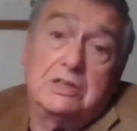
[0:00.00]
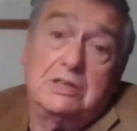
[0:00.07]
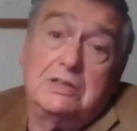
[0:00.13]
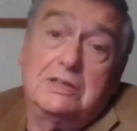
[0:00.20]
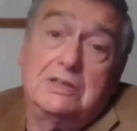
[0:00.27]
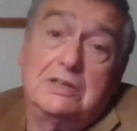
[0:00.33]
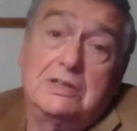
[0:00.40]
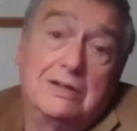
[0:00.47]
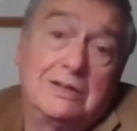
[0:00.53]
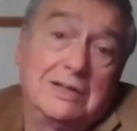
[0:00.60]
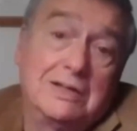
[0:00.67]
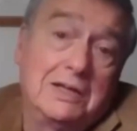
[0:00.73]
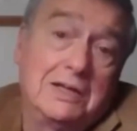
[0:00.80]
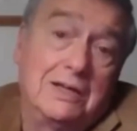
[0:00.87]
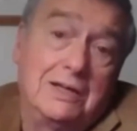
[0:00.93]

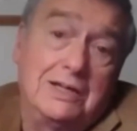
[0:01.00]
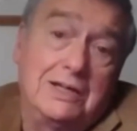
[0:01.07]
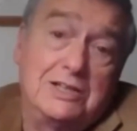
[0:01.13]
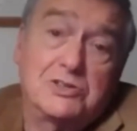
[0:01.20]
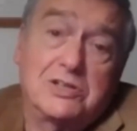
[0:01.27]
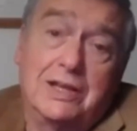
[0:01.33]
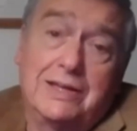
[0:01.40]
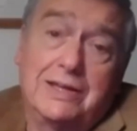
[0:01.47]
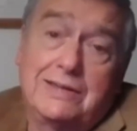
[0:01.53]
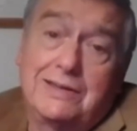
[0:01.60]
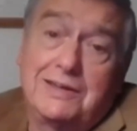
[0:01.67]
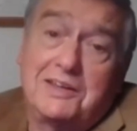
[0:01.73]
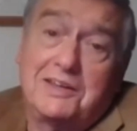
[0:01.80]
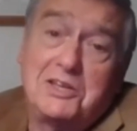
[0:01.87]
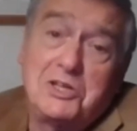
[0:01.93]
It's
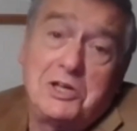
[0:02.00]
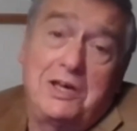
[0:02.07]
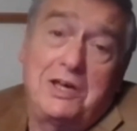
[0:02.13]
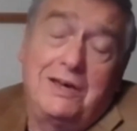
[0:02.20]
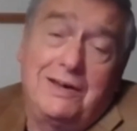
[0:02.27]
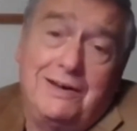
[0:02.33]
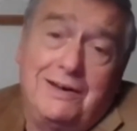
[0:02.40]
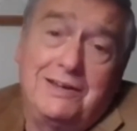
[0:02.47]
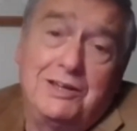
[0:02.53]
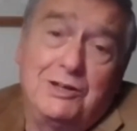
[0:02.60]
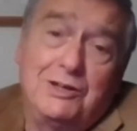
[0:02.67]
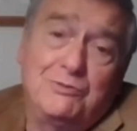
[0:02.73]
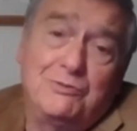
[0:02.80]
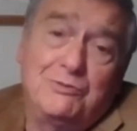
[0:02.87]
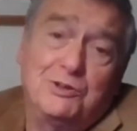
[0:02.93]
like I
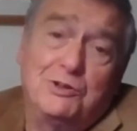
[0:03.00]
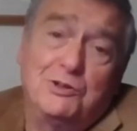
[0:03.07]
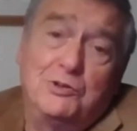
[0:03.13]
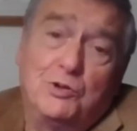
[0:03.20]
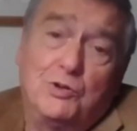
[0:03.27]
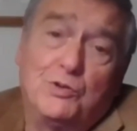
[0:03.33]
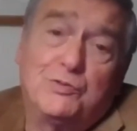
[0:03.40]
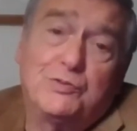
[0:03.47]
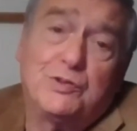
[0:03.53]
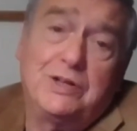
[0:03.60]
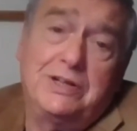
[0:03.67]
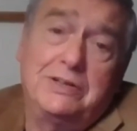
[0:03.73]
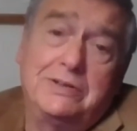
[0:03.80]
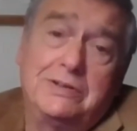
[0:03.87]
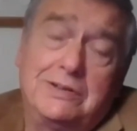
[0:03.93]
have an old
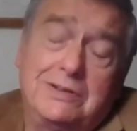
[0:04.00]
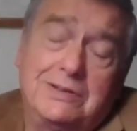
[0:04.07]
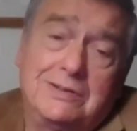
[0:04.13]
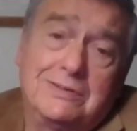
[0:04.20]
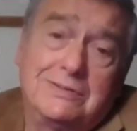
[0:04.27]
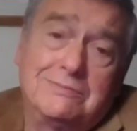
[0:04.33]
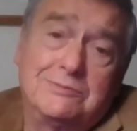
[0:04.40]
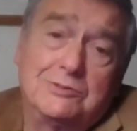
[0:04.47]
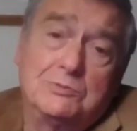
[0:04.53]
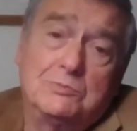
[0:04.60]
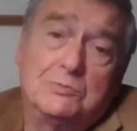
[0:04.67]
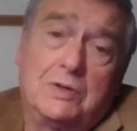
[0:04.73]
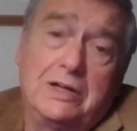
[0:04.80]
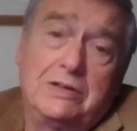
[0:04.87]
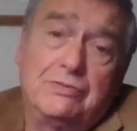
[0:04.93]
friend, the
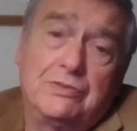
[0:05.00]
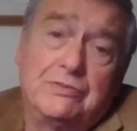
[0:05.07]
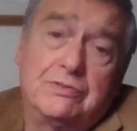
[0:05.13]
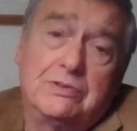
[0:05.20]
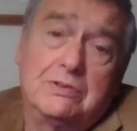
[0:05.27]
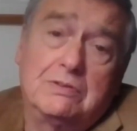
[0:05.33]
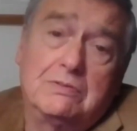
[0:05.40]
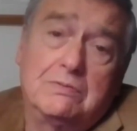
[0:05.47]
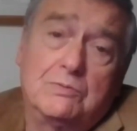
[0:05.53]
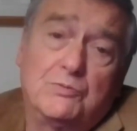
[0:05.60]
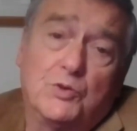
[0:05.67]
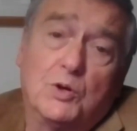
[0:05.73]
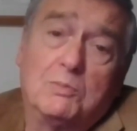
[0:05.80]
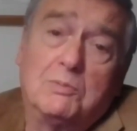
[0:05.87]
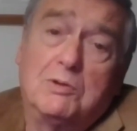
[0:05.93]
wife of a
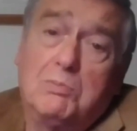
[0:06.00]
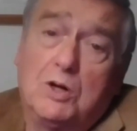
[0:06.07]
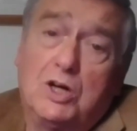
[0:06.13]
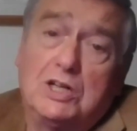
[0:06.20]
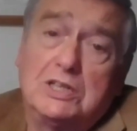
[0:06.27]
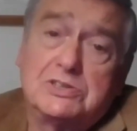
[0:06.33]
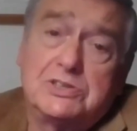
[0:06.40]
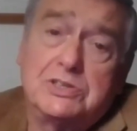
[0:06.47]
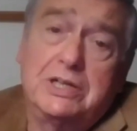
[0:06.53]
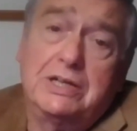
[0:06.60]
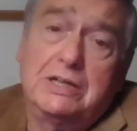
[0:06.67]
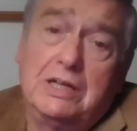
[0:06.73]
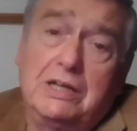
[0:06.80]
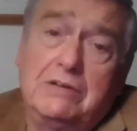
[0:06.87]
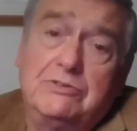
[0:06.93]
former boss. She
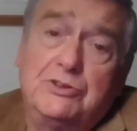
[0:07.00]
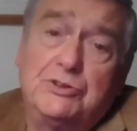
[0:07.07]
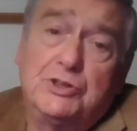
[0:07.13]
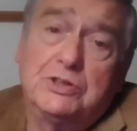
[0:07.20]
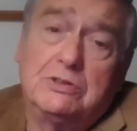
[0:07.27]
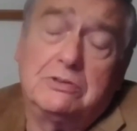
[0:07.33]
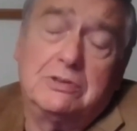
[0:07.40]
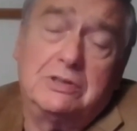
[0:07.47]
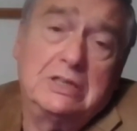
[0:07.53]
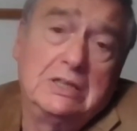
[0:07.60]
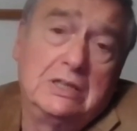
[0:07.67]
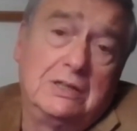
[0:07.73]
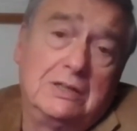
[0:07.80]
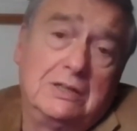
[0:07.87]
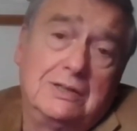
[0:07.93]
had 11 children.
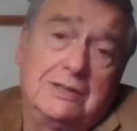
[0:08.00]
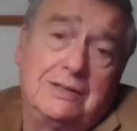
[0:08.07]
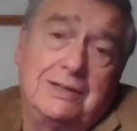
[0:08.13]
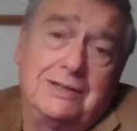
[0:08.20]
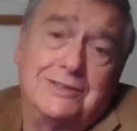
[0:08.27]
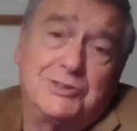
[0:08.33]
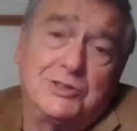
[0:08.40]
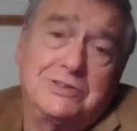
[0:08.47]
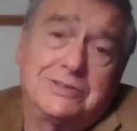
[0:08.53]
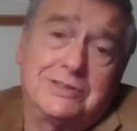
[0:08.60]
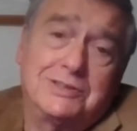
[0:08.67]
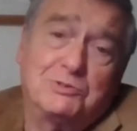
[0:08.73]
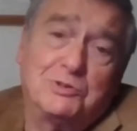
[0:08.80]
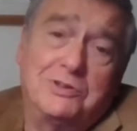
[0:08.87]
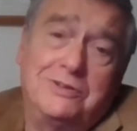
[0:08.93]
And she
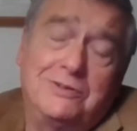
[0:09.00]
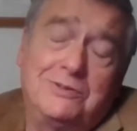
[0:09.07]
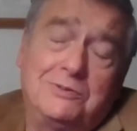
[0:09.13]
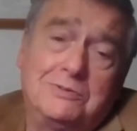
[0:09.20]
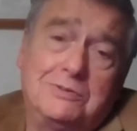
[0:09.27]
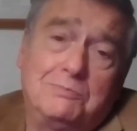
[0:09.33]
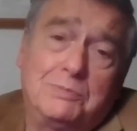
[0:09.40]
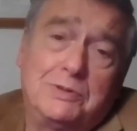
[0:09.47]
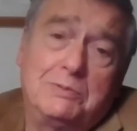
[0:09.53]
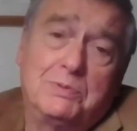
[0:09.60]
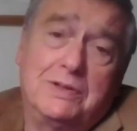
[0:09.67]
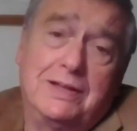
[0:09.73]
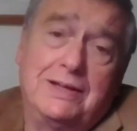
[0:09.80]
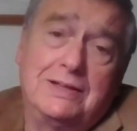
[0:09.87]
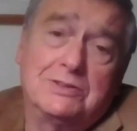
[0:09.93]
says, you know,
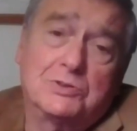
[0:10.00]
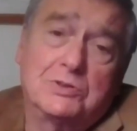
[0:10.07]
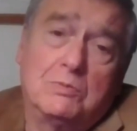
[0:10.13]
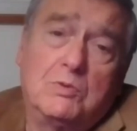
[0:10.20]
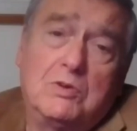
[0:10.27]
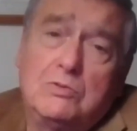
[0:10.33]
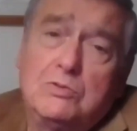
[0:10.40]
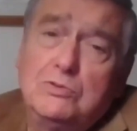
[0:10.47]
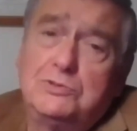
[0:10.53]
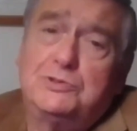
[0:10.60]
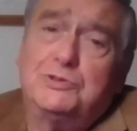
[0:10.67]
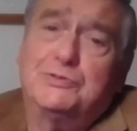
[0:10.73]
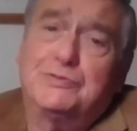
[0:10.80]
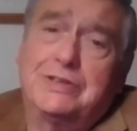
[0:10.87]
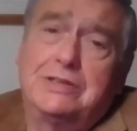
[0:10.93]
people ask, well,
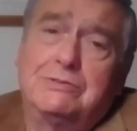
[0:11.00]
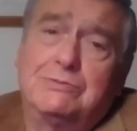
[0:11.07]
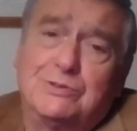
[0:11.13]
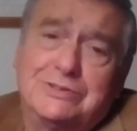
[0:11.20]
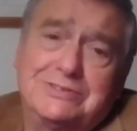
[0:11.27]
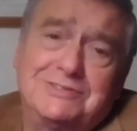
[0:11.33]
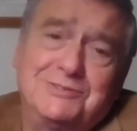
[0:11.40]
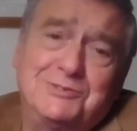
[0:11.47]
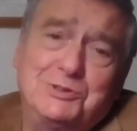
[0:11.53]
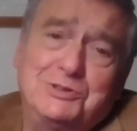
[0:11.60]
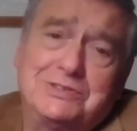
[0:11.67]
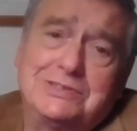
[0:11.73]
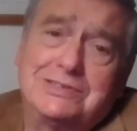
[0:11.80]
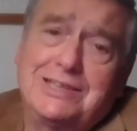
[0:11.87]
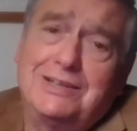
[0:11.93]
who's your favorite?
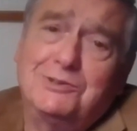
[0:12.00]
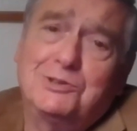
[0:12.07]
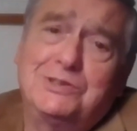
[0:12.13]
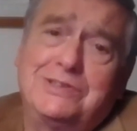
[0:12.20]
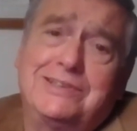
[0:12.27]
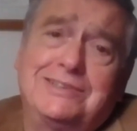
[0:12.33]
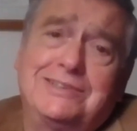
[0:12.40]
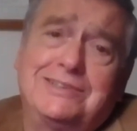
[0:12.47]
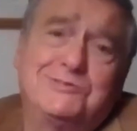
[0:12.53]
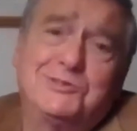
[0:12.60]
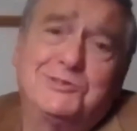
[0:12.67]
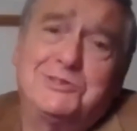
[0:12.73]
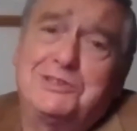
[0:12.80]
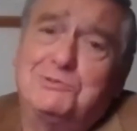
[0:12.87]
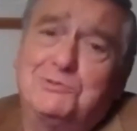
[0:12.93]
She says, how can I
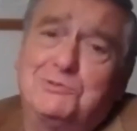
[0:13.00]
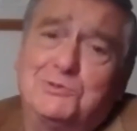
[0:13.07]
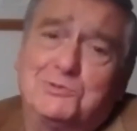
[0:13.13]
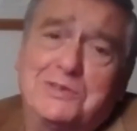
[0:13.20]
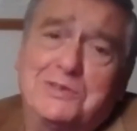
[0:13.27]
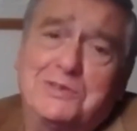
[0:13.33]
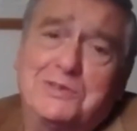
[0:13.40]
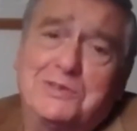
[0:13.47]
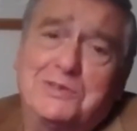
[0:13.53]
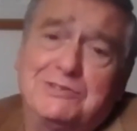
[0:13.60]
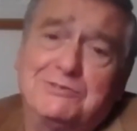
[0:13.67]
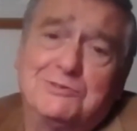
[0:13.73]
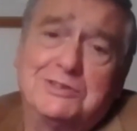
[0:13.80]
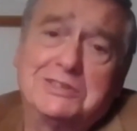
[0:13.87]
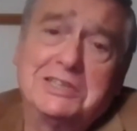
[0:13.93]
say who's my
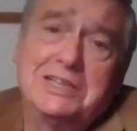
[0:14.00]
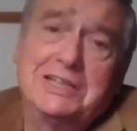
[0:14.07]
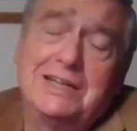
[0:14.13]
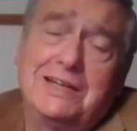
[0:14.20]
favorite?